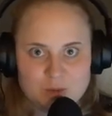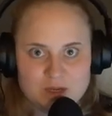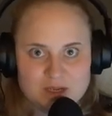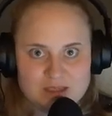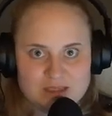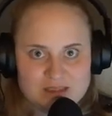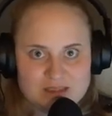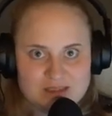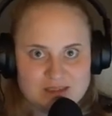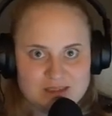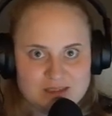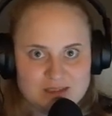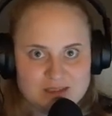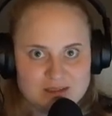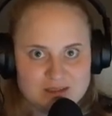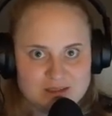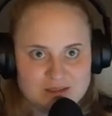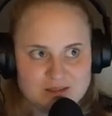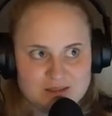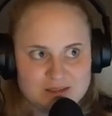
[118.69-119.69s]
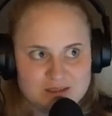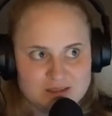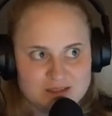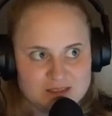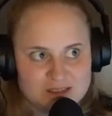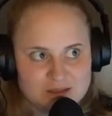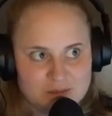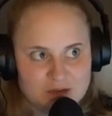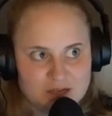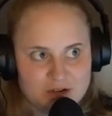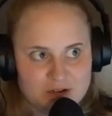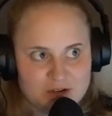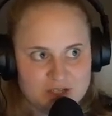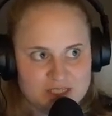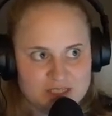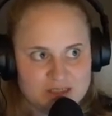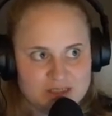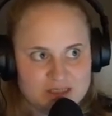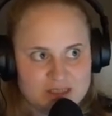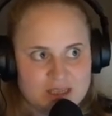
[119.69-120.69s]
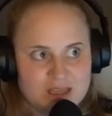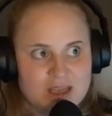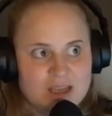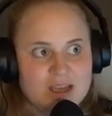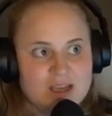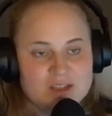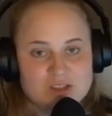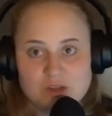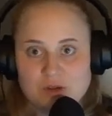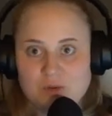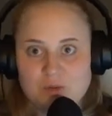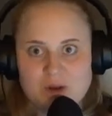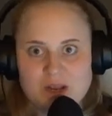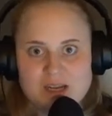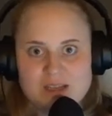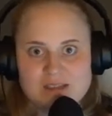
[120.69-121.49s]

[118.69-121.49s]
what is the similarities. So Ren is